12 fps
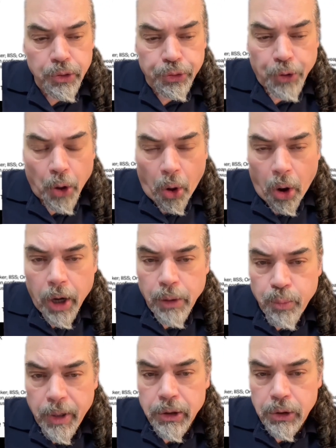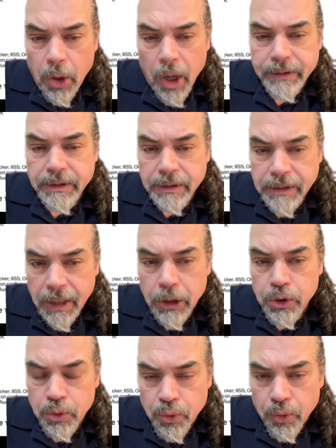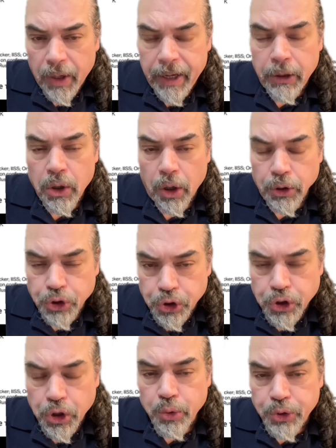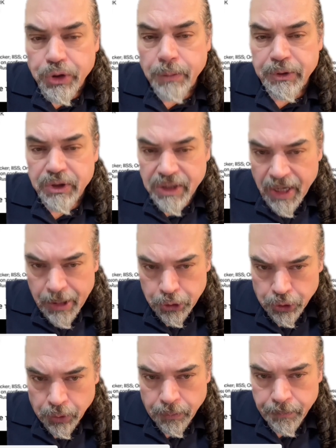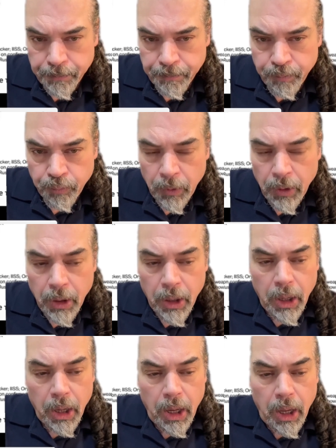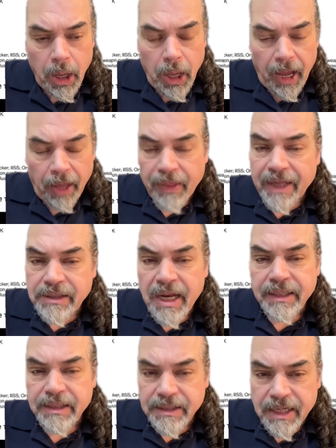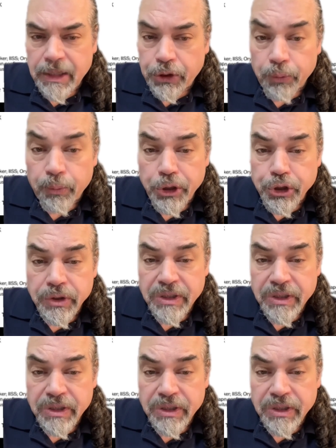The hardware losses in Ukraine are so substantial. And that's not to say that the Russians